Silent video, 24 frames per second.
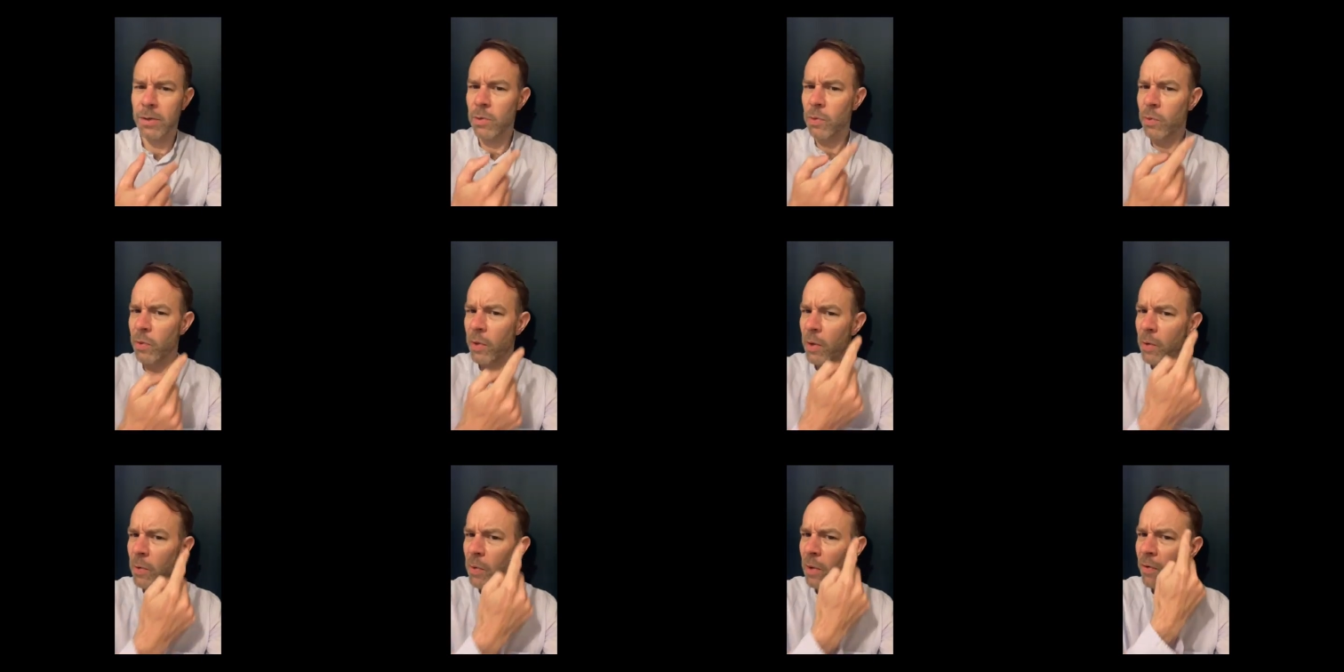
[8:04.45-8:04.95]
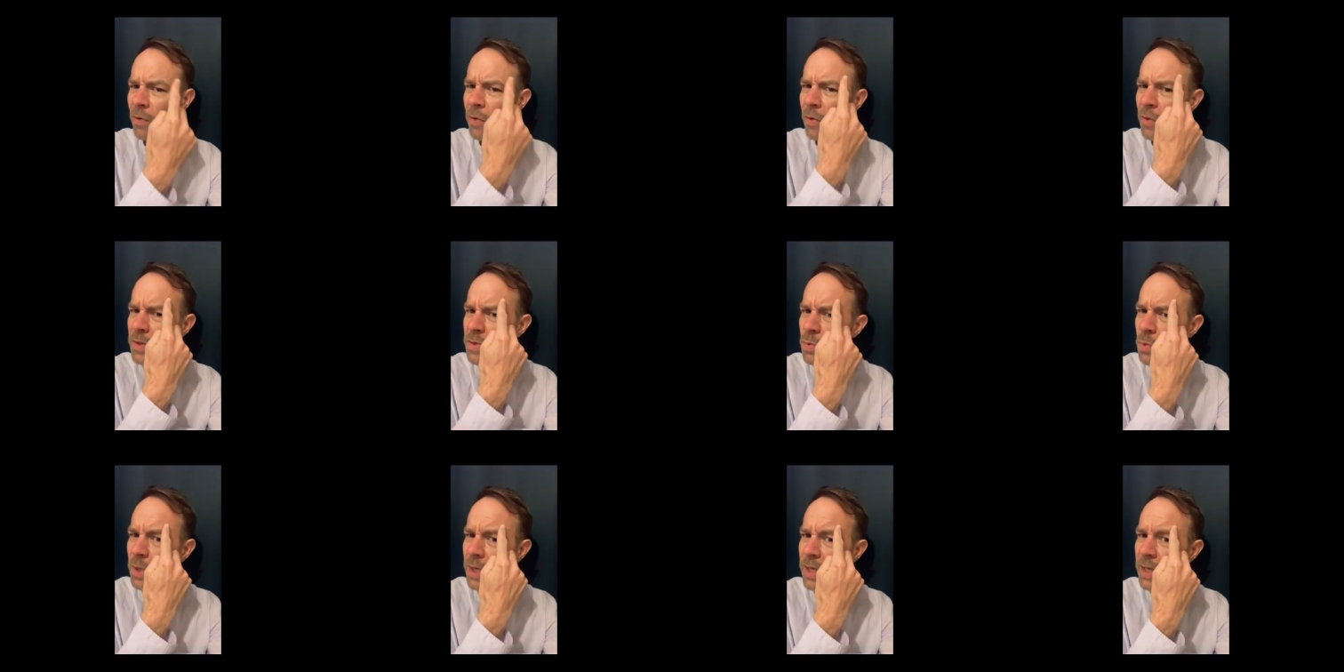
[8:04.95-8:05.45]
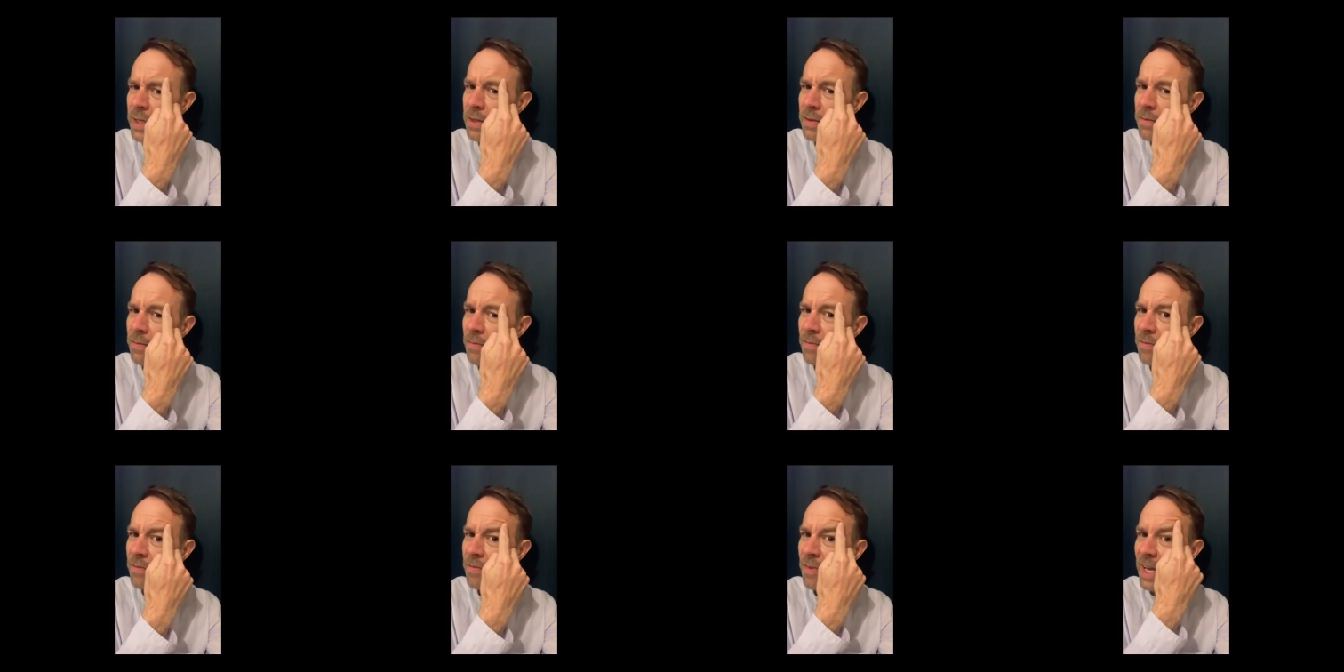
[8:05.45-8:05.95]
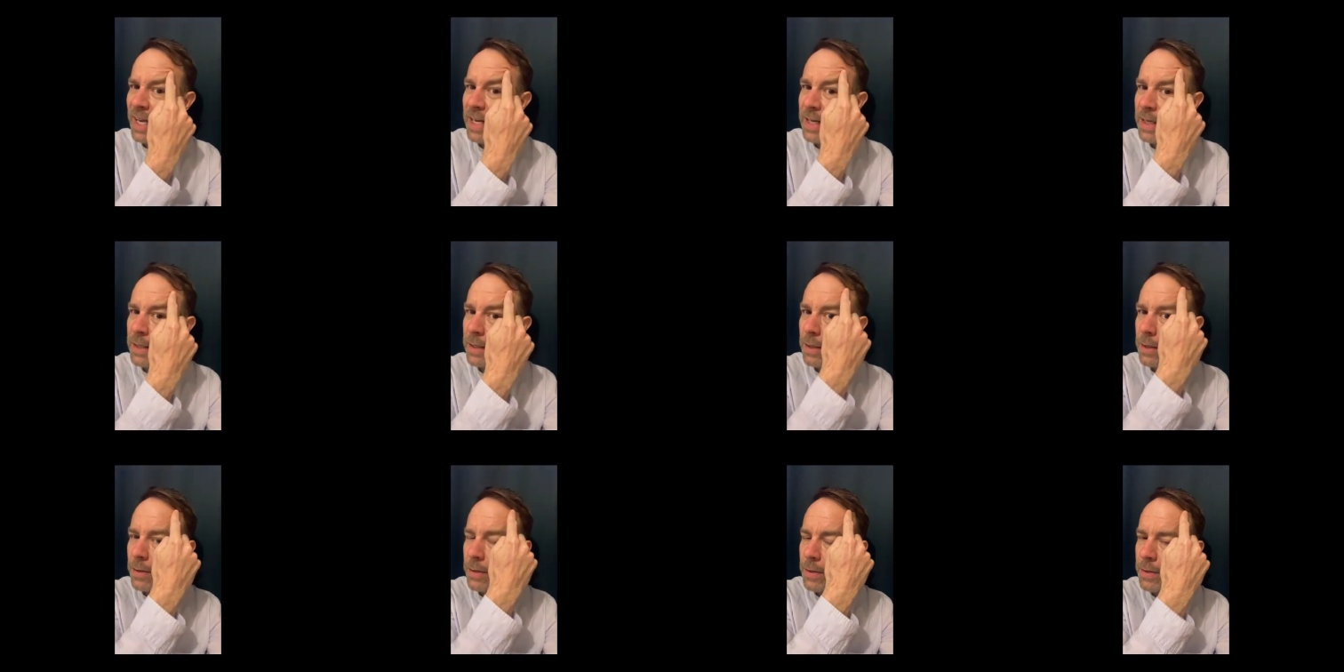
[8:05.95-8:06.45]
although I've got this weird
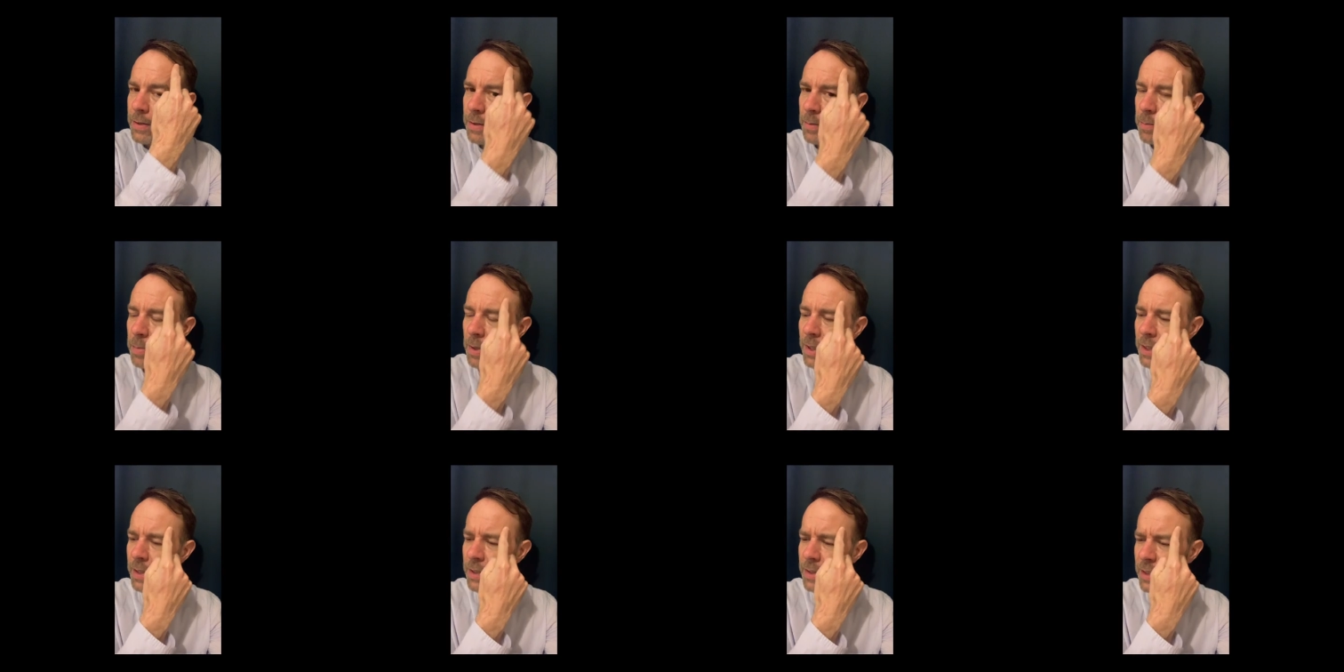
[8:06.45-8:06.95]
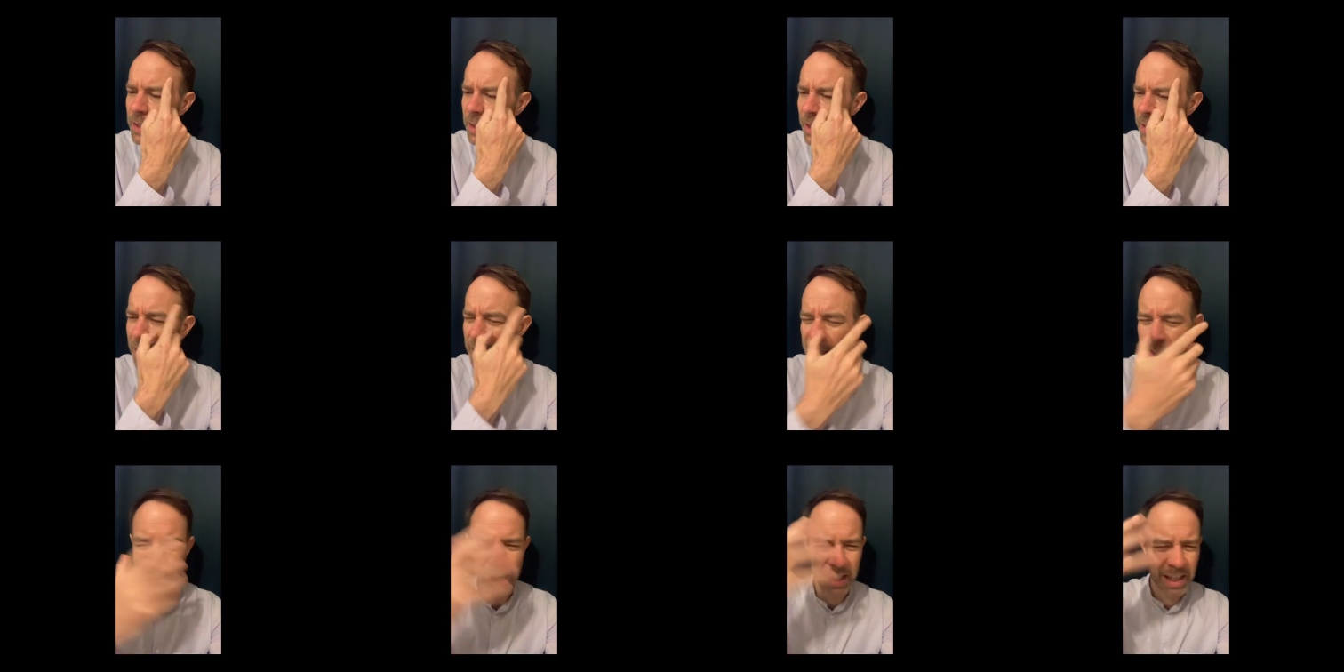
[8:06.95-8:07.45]
vein that's appeared here.